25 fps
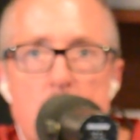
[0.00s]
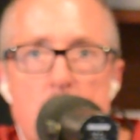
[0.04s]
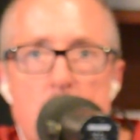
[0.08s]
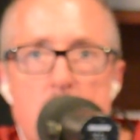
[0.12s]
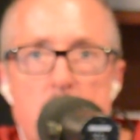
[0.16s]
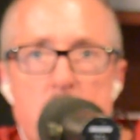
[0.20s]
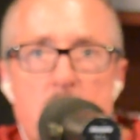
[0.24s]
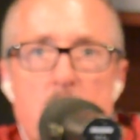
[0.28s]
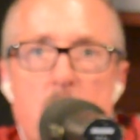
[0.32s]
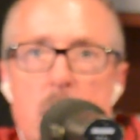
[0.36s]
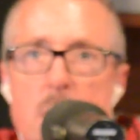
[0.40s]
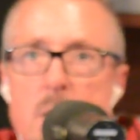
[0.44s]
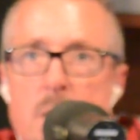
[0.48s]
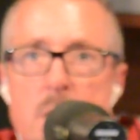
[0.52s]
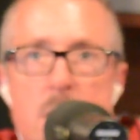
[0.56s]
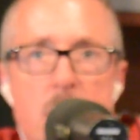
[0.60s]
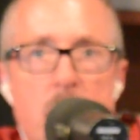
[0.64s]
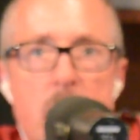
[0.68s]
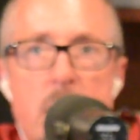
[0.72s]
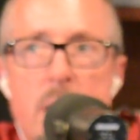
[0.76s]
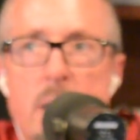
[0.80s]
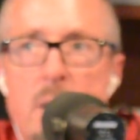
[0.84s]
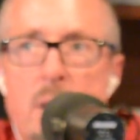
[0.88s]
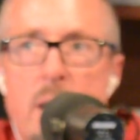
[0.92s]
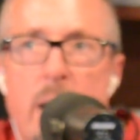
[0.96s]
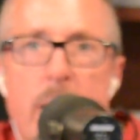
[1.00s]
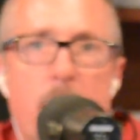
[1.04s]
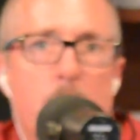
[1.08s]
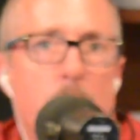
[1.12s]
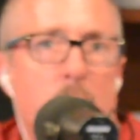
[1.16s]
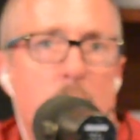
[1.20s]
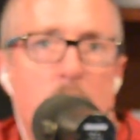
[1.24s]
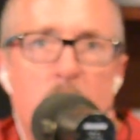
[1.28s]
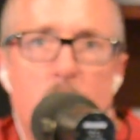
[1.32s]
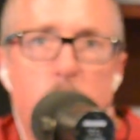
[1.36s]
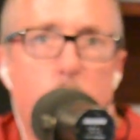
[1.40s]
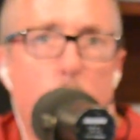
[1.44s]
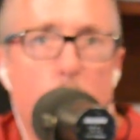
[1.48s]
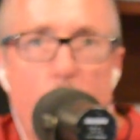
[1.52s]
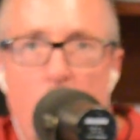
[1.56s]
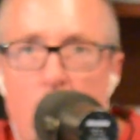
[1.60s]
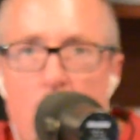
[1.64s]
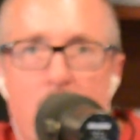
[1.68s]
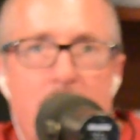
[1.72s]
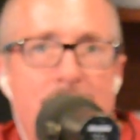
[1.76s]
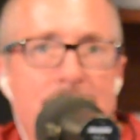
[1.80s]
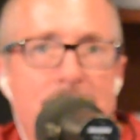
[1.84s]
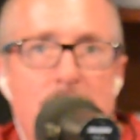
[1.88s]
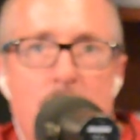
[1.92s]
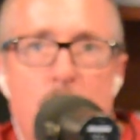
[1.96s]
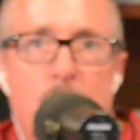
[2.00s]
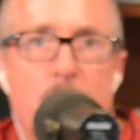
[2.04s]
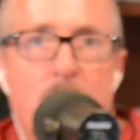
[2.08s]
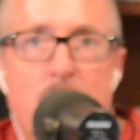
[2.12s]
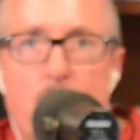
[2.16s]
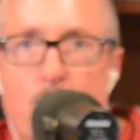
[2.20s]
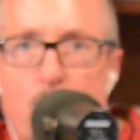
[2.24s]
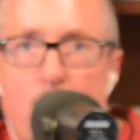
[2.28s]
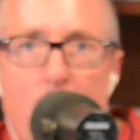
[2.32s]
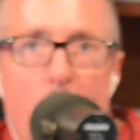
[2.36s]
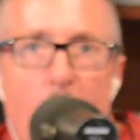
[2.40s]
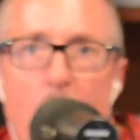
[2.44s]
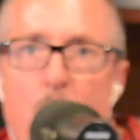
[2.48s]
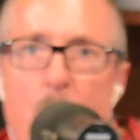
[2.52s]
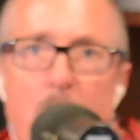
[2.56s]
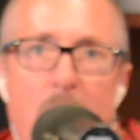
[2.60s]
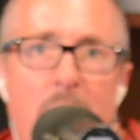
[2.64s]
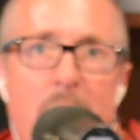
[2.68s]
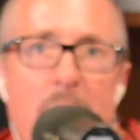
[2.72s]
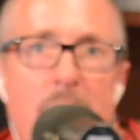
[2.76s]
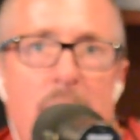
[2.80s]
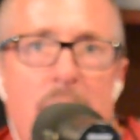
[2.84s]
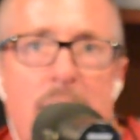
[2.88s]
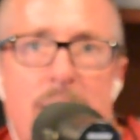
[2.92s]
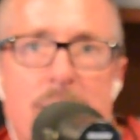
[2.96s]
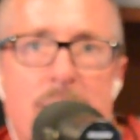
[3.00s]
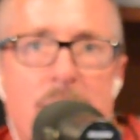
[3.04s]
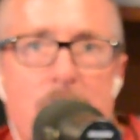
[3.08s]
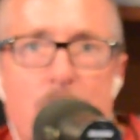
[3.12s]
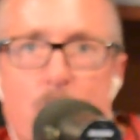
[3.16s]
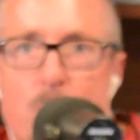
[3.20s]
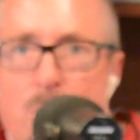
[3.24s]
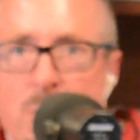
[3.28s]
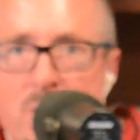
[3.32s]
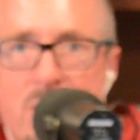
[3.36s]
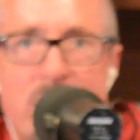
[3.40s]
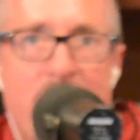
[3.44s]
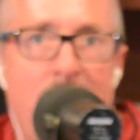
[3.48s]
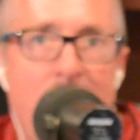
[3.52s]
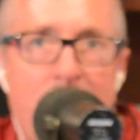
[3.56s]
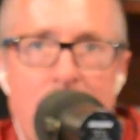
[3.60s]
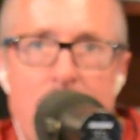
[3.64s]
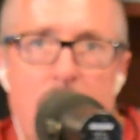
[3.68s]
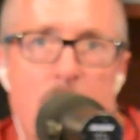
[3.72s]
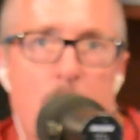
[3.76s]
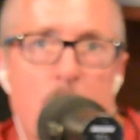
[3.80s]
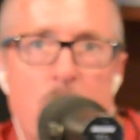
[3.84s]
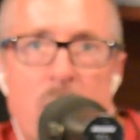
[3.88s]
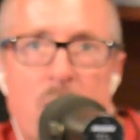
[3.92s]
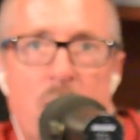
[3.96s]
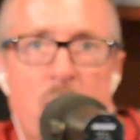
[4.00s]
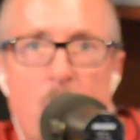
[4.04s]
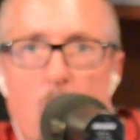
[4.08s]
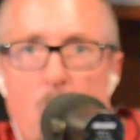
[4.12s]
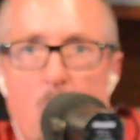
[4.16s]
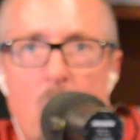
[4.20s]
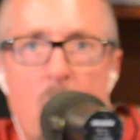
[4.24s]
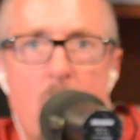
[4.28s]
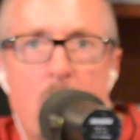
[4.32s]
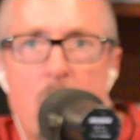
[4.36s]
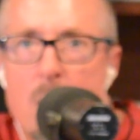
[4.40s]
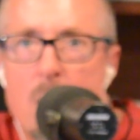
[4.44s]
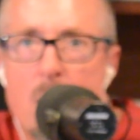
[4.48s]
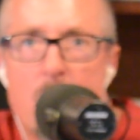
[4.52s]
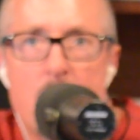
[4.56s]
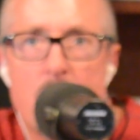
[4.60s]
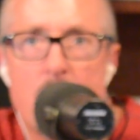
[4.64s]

Seriously, and let him just work in the bullpen at the stadium before